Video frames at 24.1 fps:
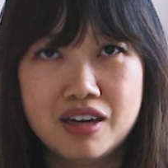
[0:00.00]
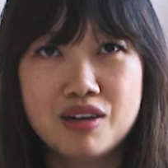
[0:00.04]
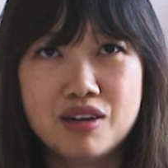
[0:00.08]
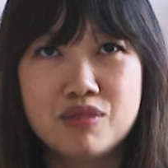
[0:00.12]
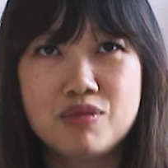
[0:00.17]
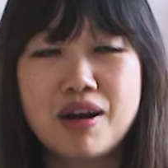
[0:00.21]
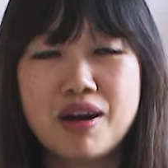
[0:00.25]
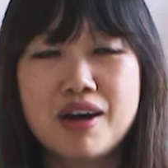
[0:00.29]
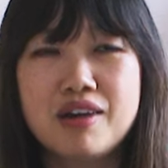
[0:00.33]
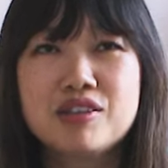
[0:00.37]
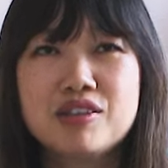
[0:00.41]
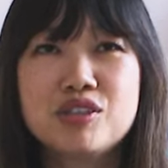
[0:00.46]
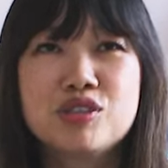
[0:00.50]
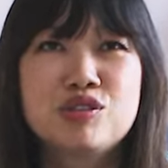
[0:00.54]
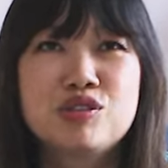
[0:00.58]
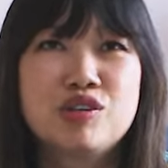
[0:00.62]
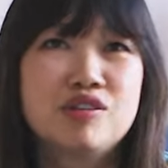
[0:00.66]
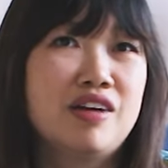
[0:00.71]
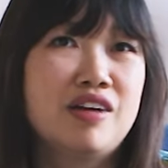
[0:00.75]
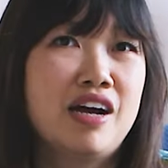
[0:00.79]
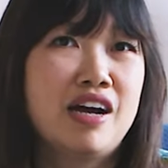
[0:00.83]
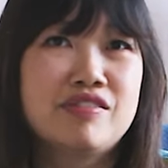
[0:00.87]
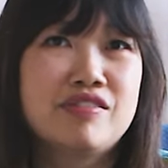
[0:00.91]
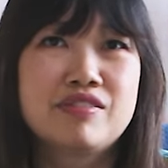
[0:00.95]
well, you
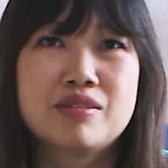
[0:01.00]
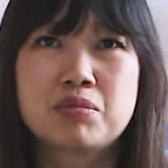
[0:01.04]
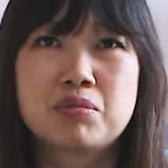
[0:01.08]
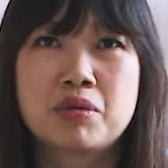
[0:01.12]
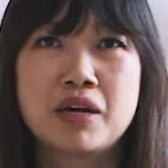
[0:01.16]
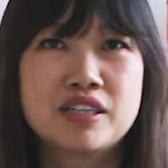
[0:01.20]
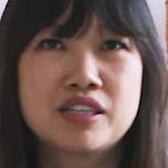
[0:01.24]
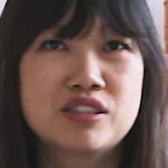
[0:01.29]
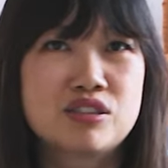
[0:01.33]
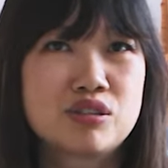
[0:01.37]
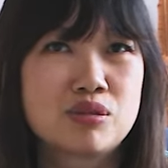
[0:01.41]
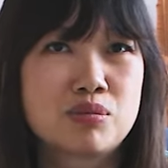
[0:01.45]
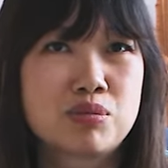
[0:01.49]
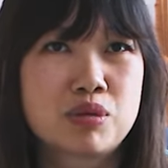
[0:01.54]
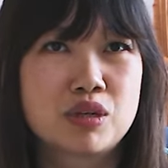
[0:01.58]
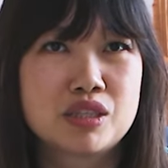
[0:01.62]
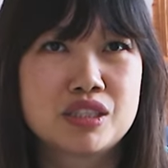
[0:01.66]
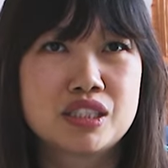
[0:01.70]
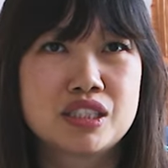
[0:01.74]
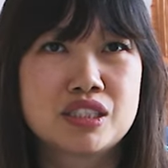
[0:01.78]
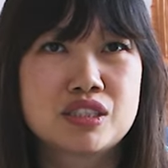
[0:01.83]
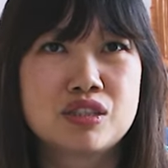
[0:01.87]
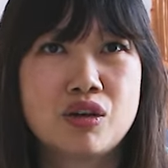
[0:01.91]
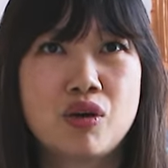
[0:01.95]
don't have to price your
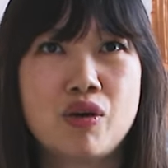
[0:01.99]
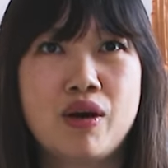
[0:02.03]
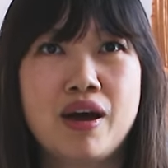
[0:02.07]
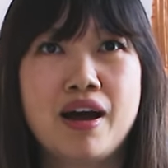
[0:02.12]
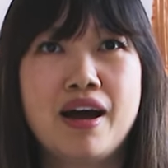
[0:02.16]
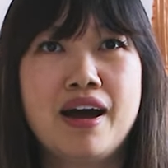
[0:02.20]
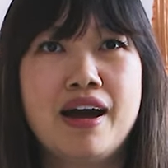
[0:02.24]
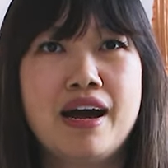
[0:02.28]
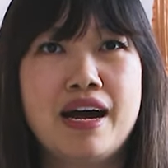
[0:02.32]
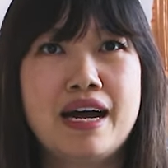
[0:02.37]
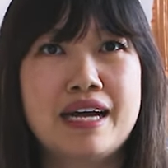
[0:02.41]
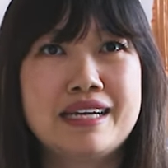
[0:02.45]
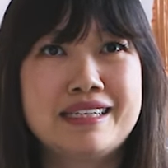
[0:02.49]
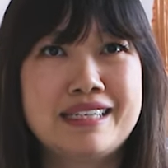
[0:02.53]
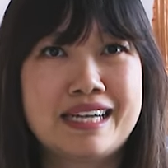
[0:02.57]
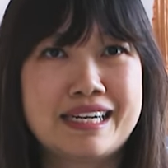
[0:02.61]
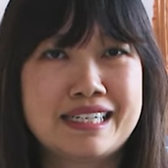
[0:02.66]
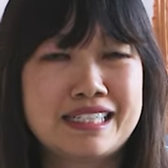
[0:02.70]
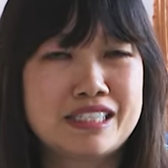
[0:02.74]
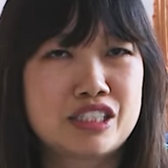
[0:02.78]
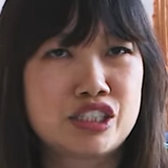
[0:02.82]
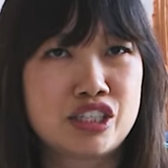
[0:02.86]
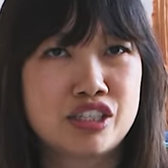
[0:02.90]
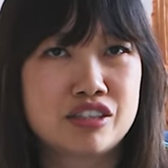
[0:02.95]
prints so high that
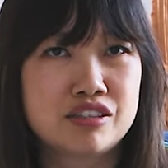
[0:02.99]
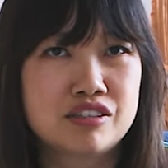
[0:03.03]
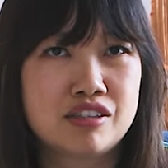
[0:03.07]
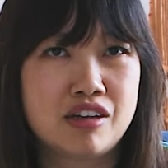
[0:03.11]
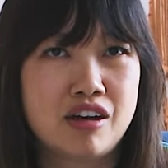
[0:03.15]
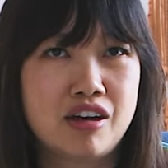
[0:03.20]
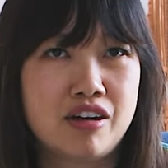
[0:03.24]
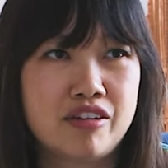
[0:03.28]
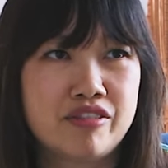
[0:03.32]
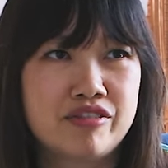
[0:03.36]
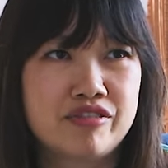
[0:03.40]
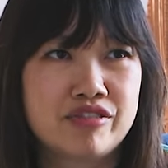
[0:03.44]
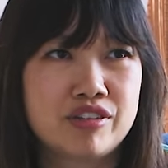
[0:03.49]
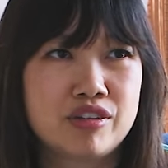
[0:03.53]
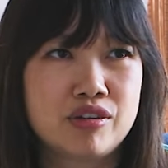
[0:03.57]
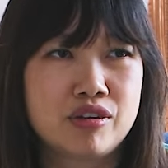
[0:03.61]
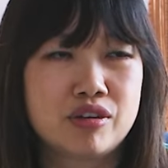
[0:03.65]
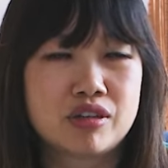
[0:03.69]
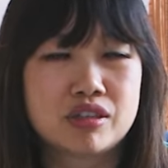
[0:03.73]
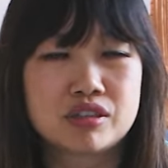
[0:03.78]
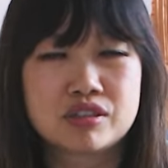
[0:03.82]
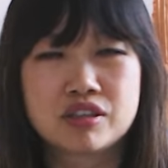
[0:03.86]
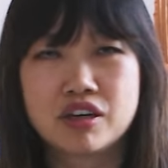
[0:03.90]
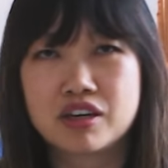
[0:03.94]
it turns off
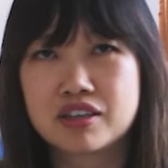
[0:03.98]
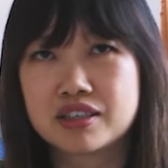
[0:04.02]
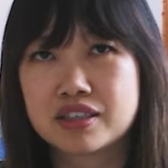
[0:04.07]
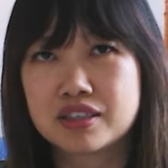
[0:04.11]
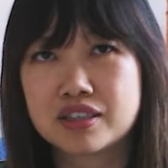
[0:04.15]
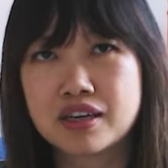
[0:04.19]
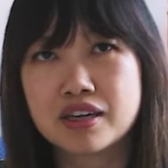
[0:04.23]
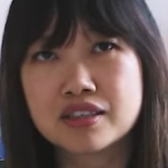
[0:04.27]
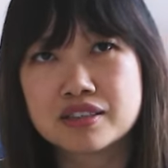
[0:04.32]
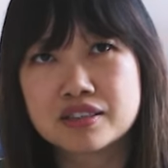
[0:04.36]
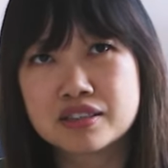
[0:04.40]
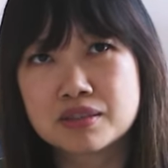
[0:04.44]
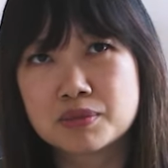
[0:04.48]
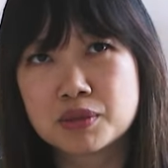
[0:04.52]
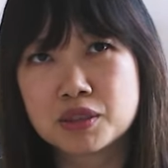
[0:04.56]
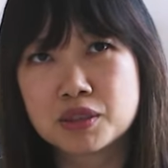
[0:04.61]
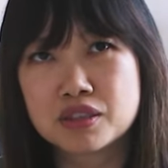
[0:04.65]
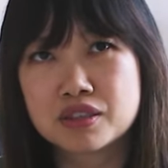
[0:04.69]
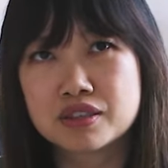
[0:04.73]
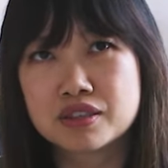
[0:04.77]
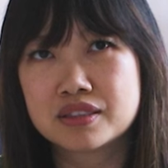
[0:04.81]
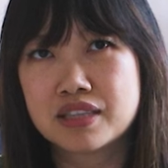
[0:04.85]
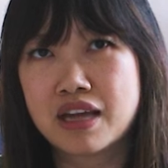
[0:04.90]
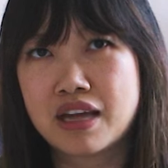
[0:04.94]
your target
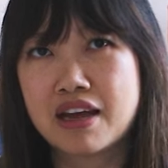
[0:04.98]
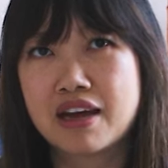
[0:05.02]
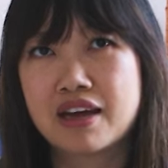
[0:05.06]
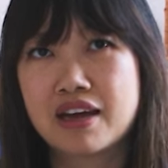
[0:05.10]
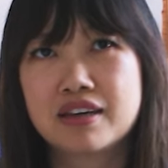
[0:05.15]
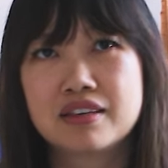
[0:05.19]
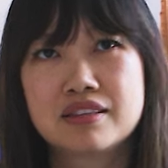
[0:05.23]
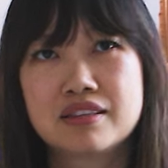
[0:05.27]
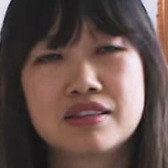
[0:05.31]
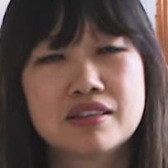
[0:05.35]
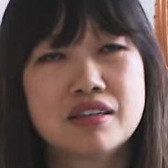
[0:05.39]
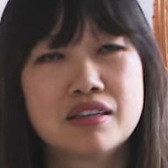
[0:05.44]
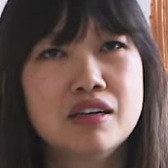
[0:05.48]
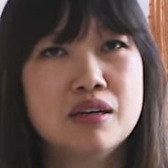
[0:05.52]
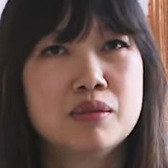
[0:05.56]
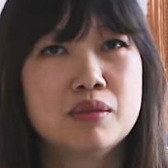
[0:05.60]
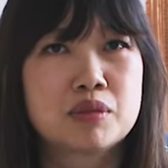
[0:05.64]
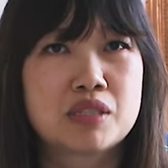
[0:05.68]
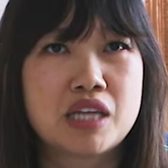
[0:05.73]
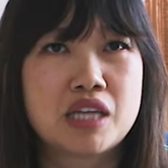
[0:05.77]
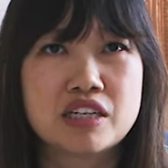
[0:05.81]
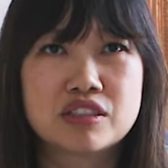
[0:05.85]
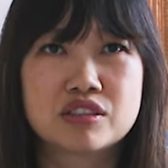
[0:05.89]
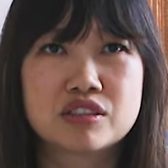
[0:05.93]
customers and
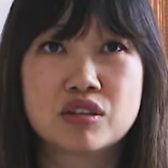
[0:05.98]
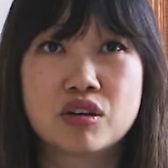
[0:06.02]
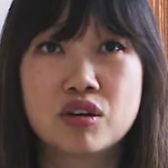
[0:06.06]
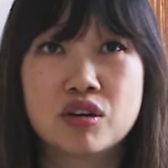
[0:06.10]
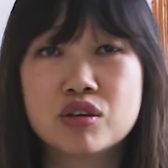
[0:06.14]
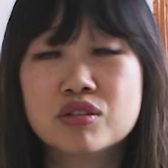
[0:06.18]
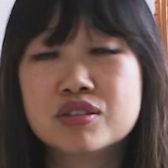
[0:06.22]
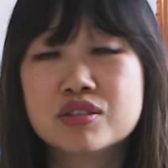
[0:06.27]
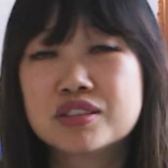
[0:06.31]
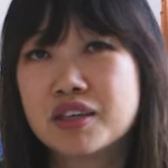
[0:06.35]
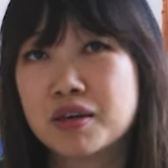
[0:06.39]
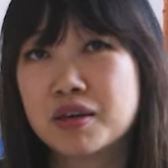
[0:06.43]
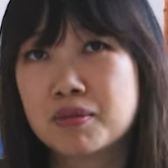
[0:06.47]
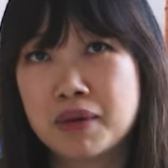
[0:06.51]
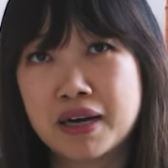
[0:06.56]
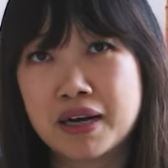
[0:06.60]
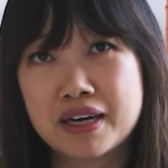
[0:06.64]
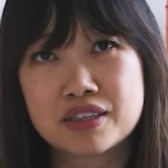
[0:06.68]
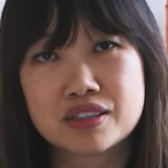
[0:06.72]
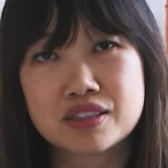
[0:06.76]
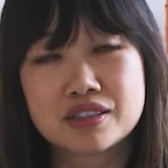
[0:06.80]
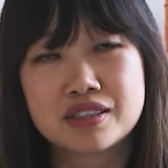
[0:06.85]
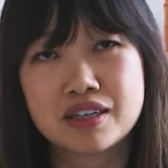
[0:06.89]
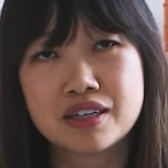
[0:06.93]
potential wholesale
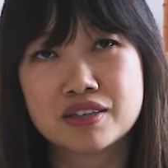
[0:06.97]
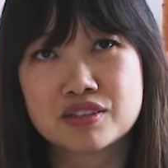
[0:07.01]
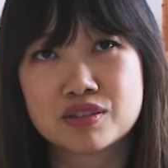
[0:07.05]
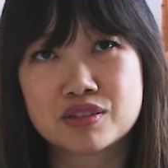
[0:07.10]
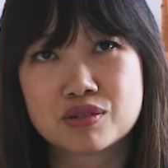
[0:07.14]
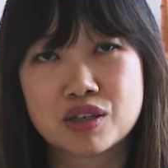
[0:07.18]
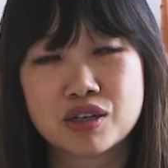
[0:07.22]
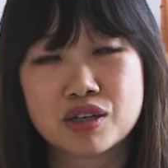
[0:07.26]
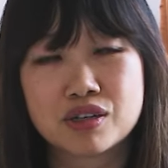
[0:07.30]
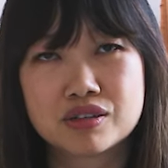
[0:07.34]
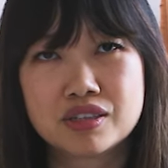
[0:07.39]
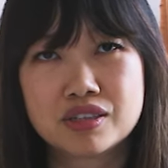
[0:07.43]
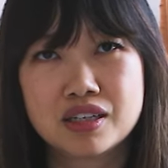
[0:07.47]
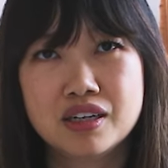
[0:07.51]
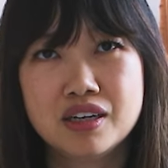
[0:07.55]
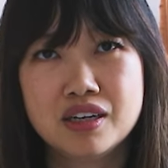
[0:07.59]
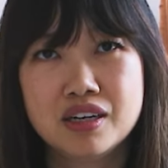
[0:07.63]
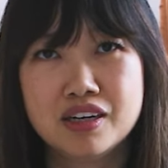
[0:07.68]
buyers down the road.